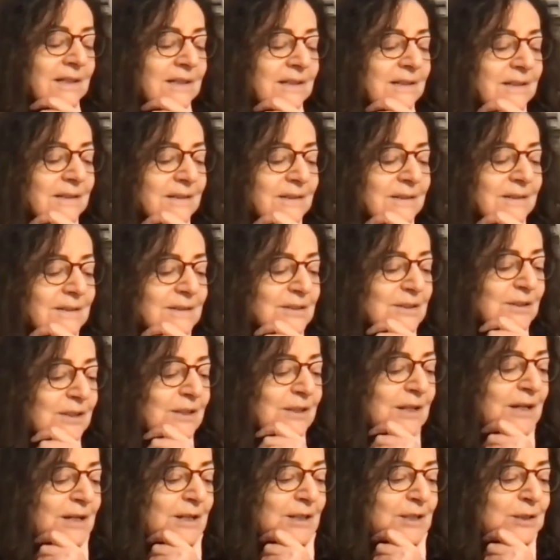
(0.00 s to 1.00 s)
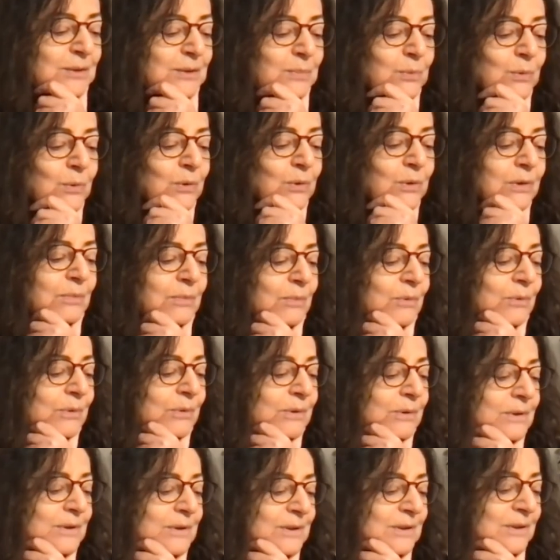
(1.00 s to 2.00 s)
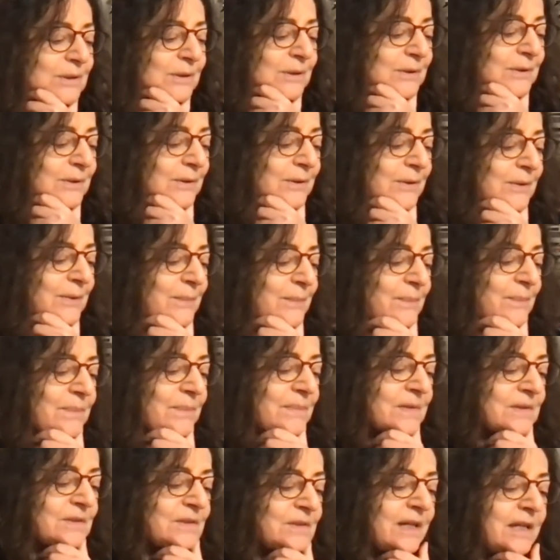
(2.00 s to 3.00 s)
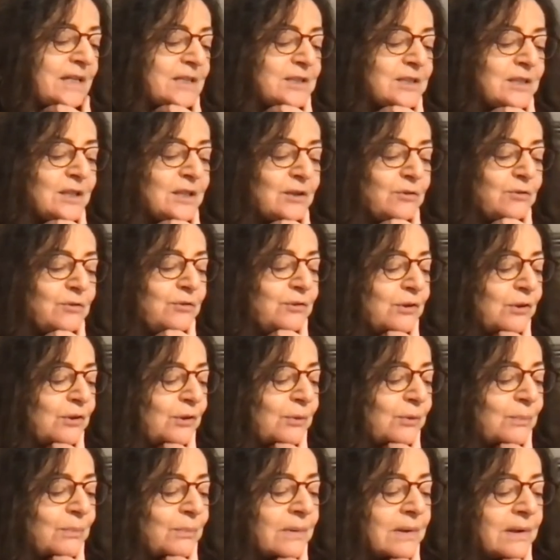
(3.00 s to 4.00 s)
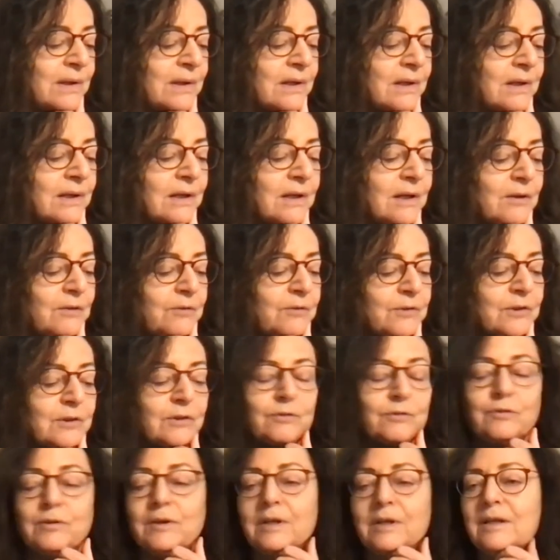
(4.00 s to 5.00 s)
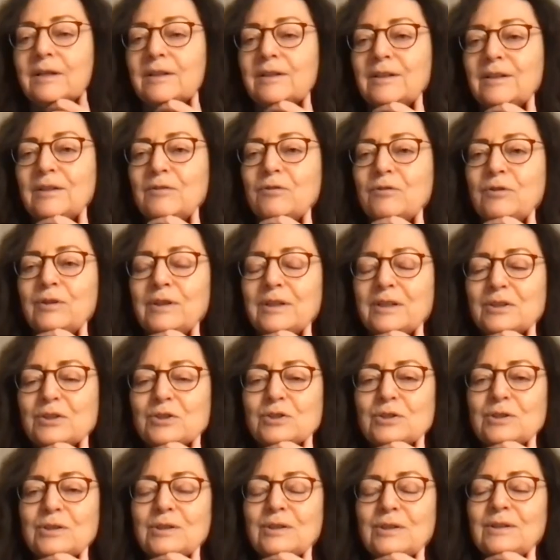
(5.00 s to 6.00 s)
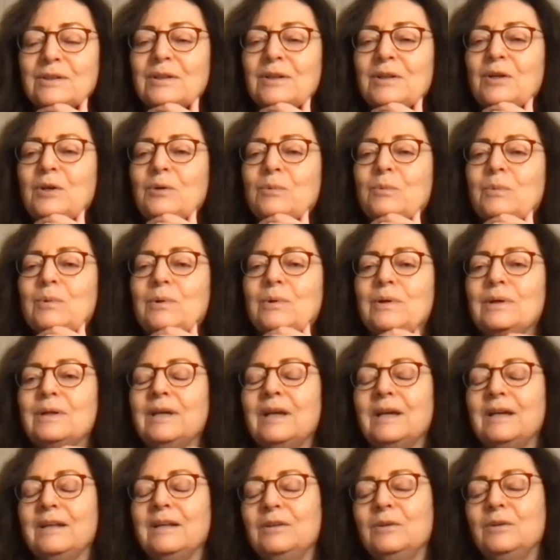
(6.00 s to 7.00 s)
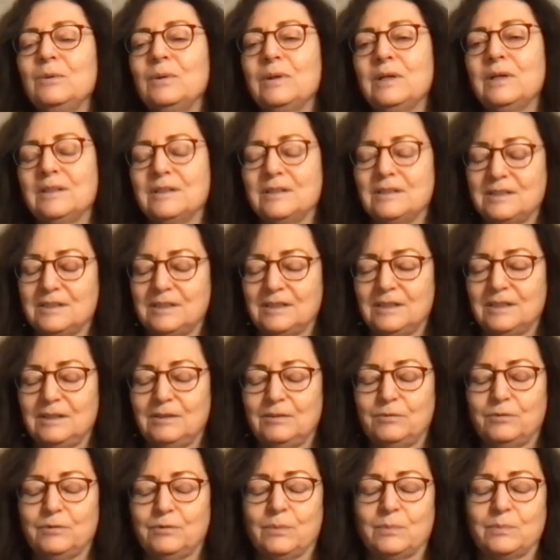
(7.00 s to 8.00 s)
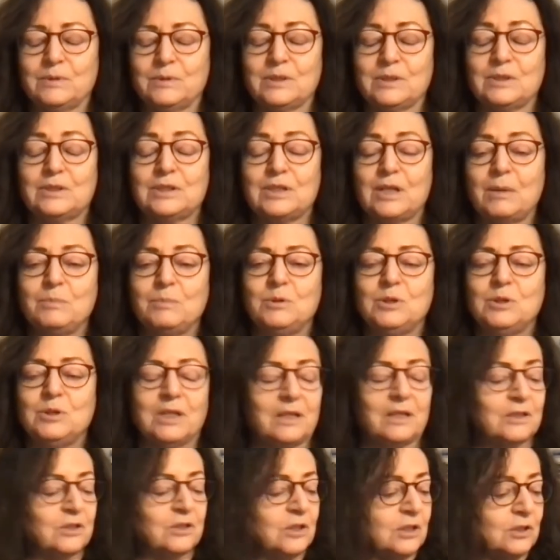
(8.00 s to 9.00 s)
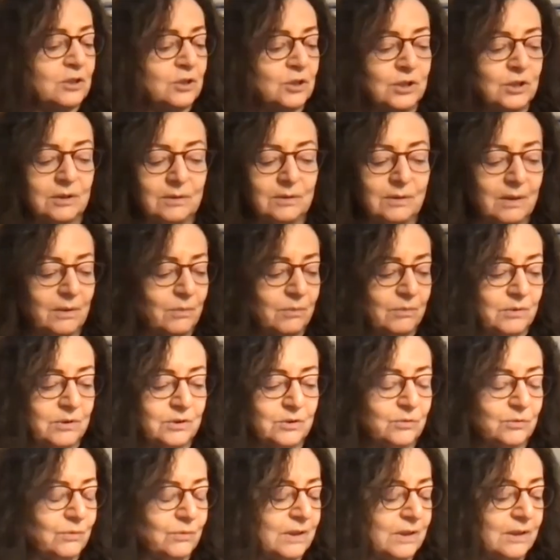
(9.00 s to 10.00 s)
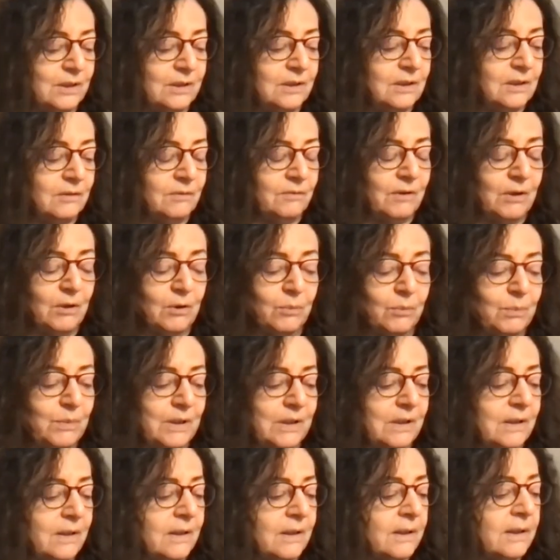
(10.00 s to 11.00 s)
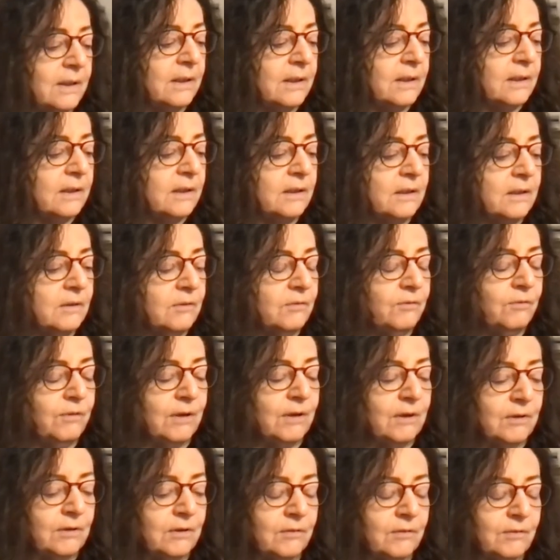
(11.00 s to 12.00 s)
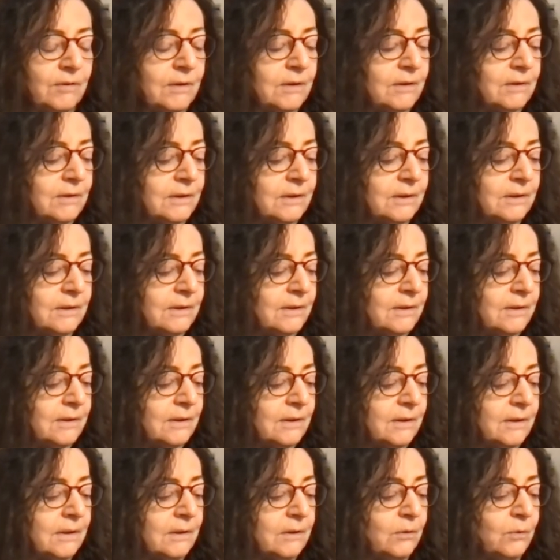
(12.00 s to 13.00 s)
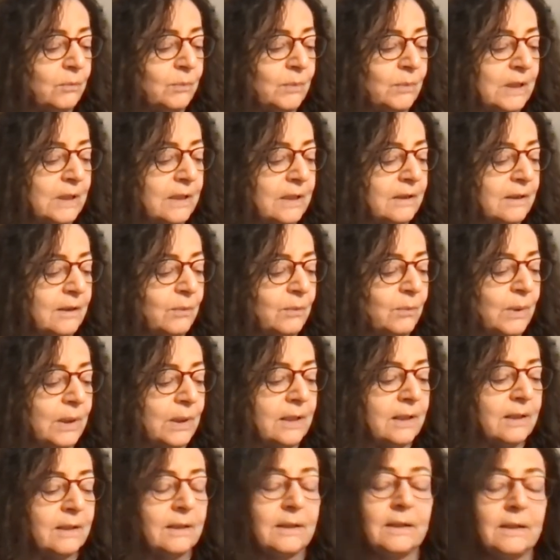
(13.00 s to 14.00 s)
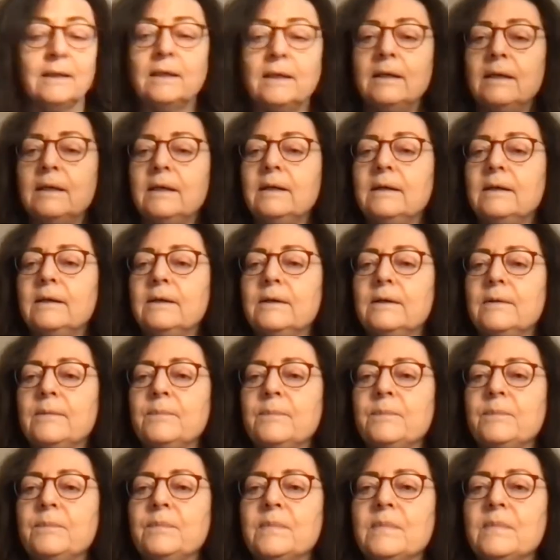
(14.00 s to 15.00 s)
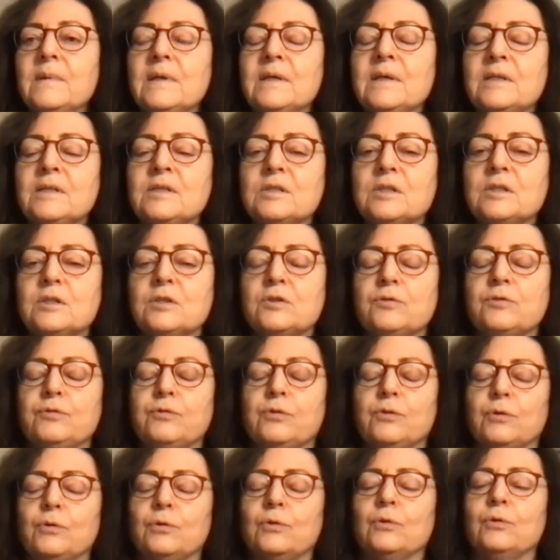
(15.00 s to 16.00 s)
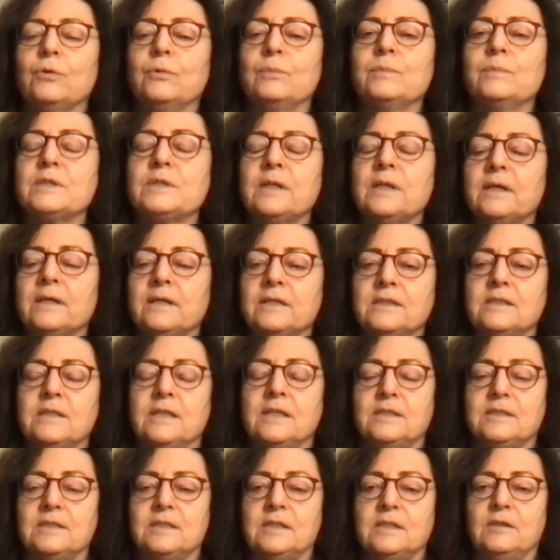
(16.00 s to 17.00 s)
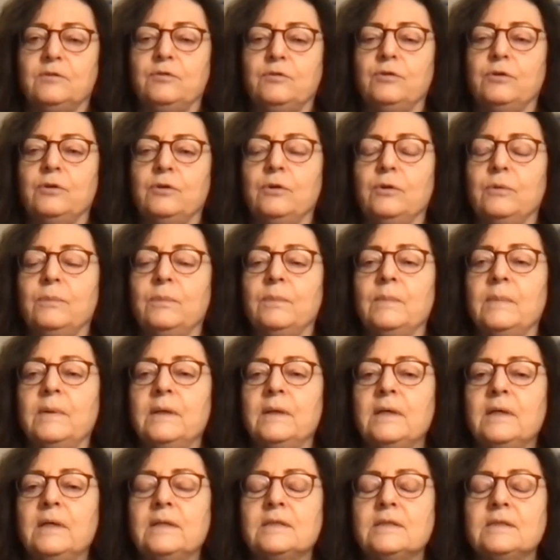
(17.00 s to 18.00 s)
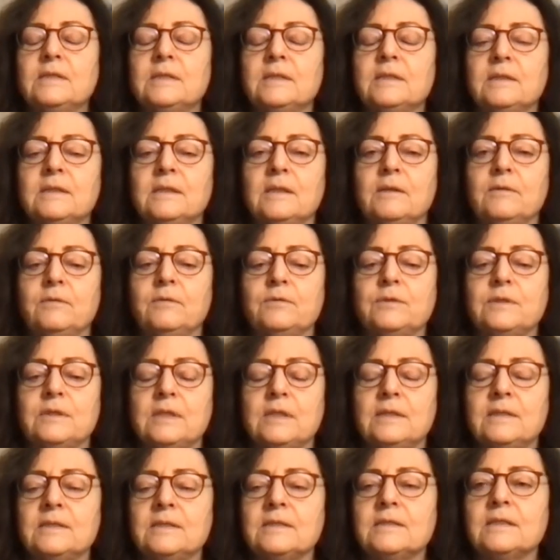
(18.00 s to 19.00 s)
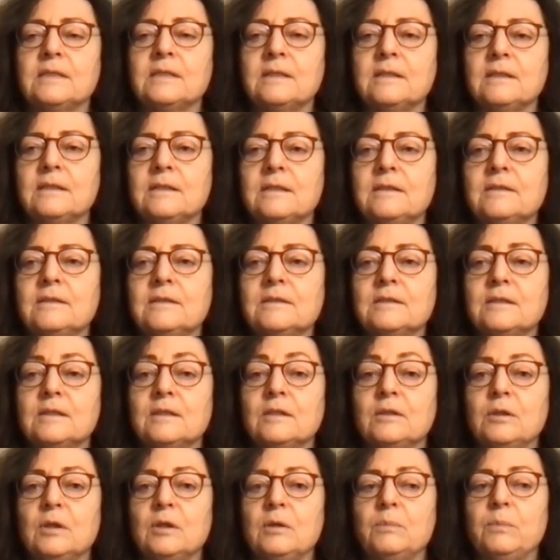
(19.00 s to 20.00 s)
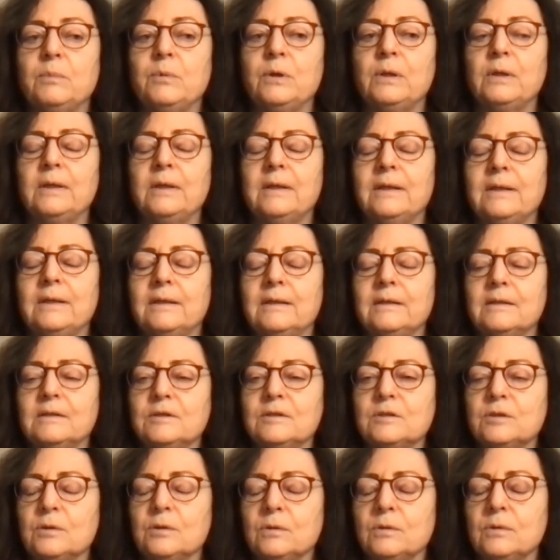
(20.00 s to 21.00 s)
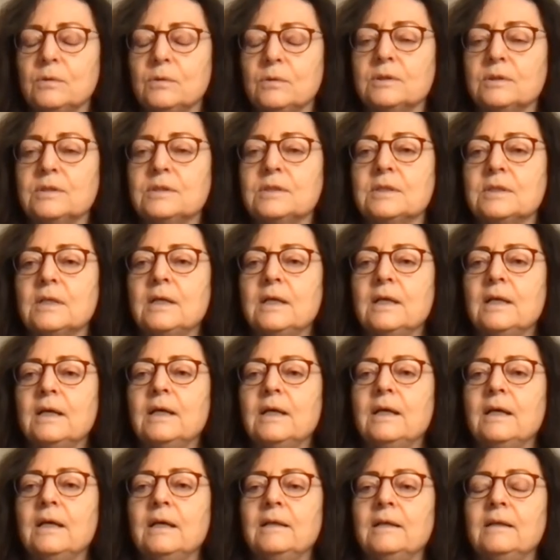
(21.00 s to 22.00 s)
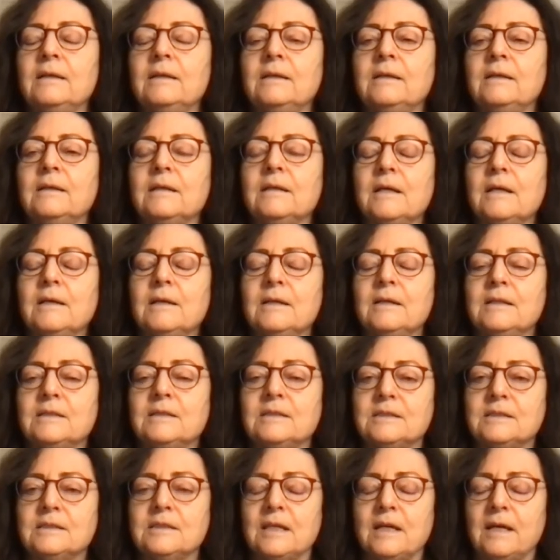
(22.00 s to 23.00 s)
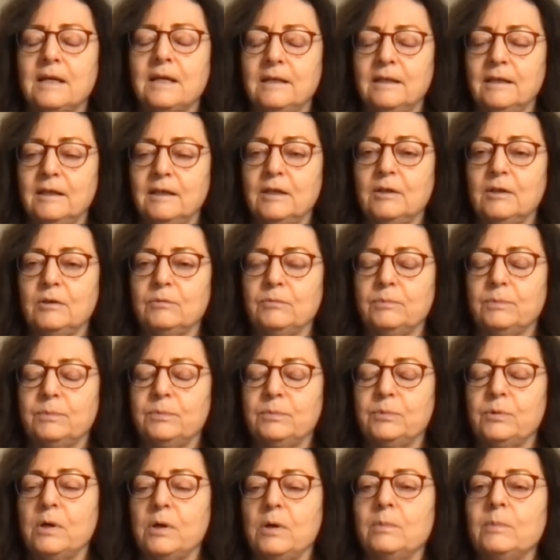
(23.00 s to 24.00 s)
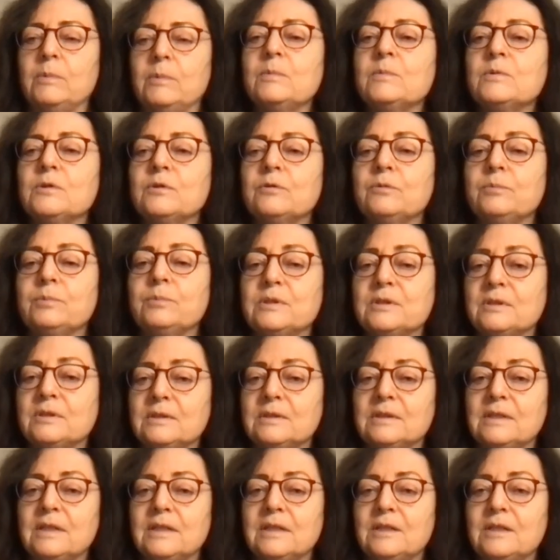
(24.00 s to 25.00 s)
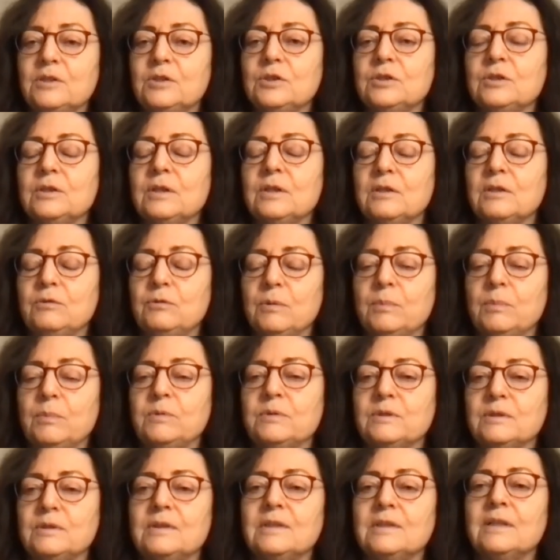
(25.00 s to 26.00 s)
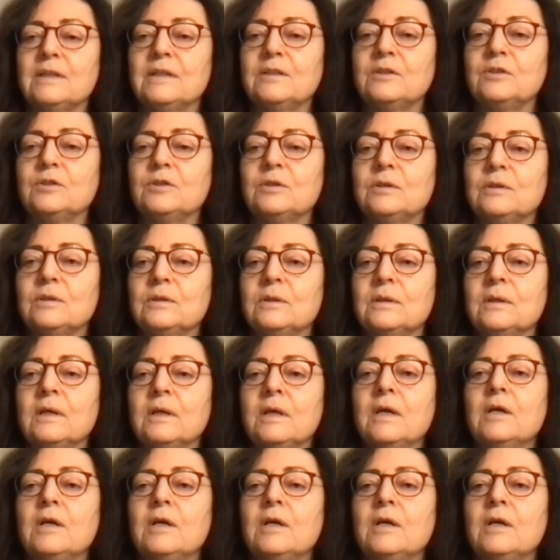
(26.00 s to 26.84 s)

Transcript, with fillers: the last book was um, the essay film After Fact and Fiction, where again you can see from the subject that she is really developing in a very, very illuminating way um, in these forms like the essay film that gives insights in political thoughts and aesthetic problems of presentation and representation.